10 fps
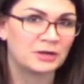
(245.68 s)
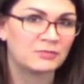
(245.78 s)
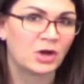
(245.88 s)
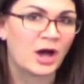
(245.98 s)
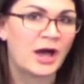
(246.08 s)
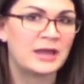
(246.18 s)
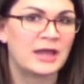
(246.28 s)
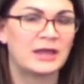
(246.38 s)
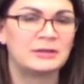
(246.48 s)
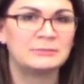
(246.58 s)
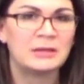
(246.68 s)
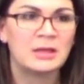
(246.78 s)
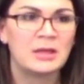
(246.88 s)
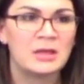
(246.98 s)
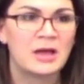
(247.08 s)
of God, and
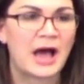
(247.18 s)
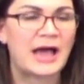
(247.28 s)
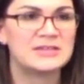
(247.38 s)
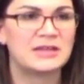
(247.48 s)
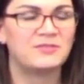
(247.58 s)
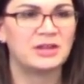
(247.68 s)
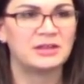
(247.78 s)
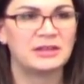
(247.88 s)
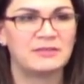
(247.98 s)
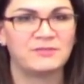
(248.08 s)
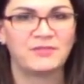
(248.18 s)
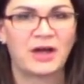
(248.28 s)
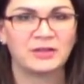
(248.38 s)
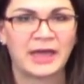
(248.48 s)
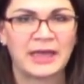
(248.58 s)
I definitely
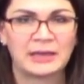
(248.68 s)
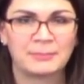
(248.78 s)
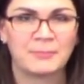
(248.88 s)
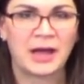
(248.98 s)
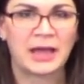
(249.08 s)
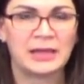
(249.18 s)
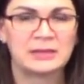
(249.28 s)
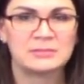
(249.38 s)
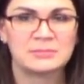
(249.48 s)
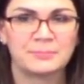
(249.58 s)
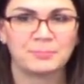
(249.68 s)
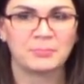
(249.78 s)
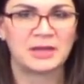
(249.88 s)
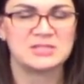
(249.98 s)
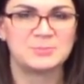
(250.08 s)
felt like my
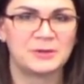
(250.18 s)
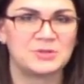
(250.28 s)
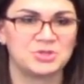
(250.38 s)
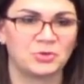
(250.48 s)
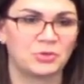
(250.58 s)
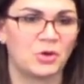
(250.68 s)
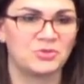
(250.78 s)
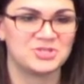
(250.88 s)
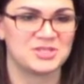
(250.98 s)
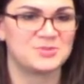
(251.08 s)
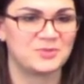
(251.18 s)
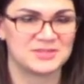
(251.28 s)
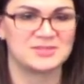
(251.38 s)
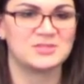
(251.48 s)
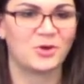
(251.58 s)
spiritual growth just was
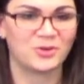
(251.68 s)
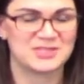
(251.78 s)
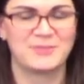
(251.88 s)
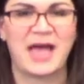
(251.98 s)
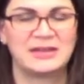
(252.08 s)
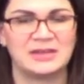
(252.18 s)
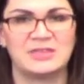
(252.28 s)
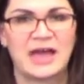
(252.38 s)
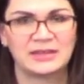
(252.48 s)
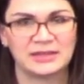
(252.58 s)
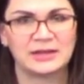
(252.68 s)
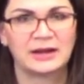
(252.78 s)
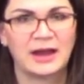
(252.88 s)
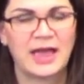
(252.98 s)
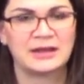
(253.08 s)
so expanded that
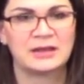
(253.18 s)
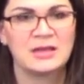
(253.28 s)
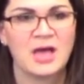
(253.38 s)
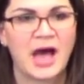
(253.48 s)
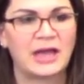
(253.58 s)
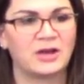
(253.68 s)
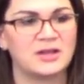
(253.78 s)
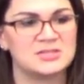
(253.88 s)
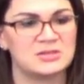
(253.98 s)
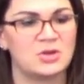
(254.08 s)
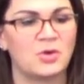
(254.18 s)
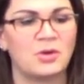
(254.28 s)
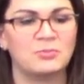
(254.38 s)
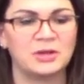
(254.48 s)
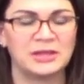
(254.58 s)
year, and I got to know a
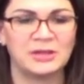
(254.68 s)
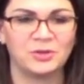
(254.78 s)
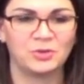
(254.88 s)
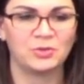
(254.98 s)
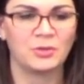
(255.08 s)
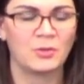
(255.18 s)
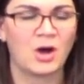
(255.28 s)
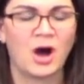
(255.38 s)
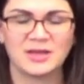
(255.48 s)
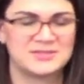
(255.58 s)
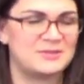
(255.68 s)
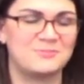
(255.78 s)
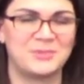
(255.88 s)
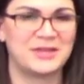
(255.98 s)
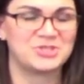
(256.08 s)
really awesome
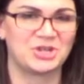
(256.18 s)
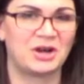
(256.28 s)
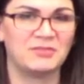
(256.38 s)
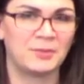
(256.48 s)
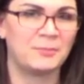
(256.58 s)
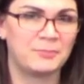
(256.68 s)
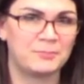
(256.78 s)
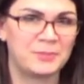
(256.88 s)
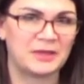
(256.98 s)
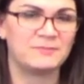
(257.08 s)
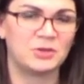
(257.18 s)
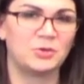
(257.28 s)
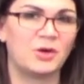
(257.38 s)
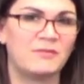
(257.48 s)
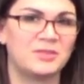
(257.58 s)
picture of the big
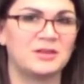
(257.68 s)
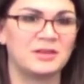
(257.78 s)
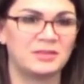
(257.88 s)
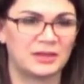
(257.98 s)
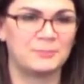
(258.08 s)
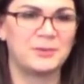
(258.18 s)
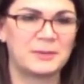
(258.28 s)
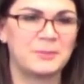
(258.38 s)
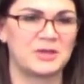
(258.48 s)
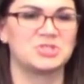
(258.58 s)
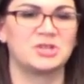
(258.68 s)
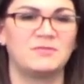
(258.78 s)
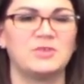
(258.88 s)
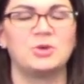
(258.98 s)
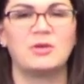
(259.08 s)
view of a big picture
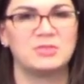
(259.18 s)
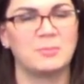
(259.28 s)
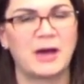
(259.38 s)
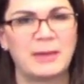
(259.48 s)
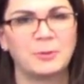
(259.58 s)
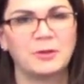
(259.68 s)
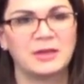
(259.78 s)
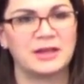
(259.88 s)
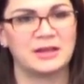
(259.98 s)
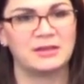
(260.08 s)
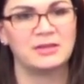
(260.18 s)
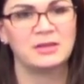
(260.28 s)
view of the Bible, and it